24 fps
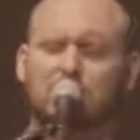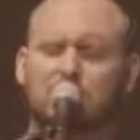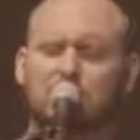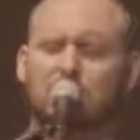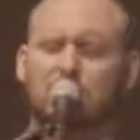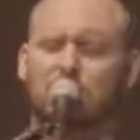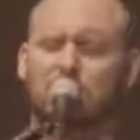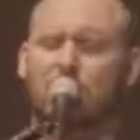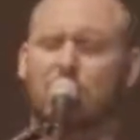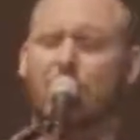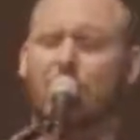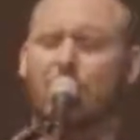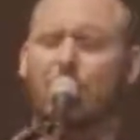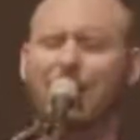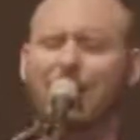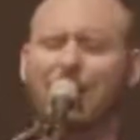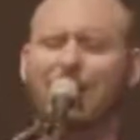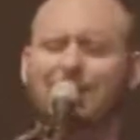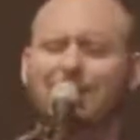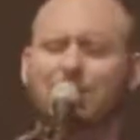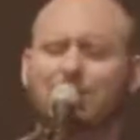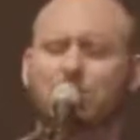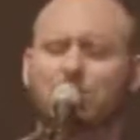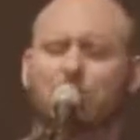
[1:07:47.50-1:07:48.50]
So God, we
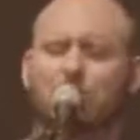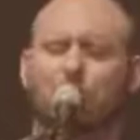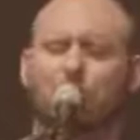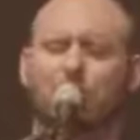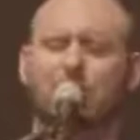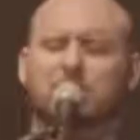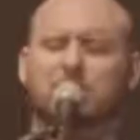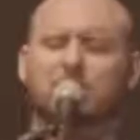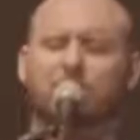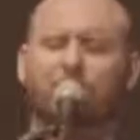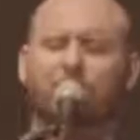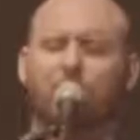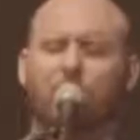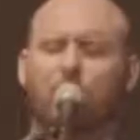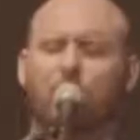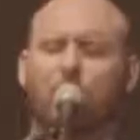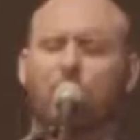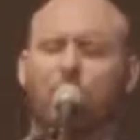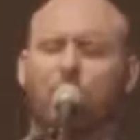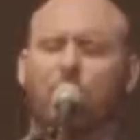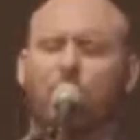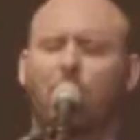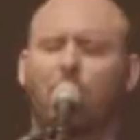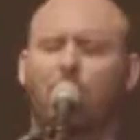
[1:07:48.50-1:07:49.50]
ask that you transform
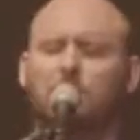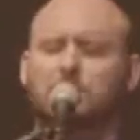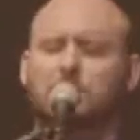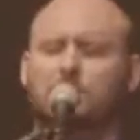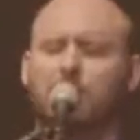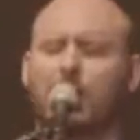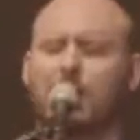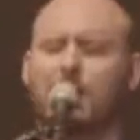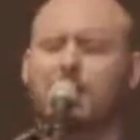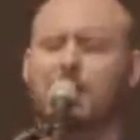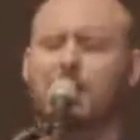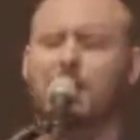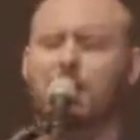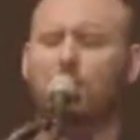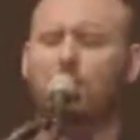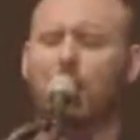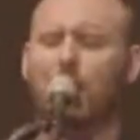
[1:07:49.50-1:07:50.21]
our hearts right now.